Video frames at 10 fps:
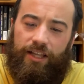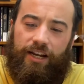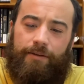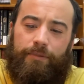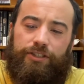I
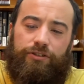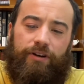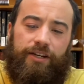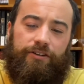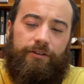feel like I'm
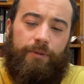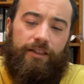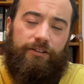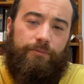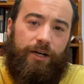much
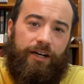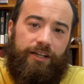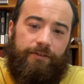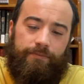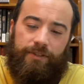grander than my little
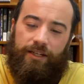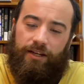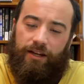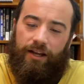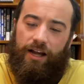body.
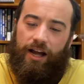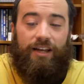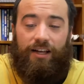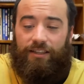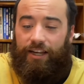I
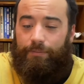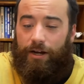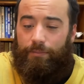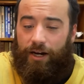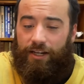feel not
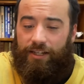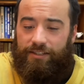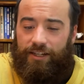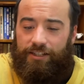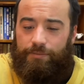like my
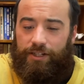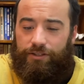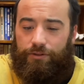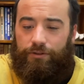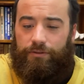body
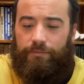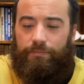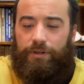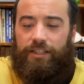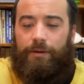contains my soul,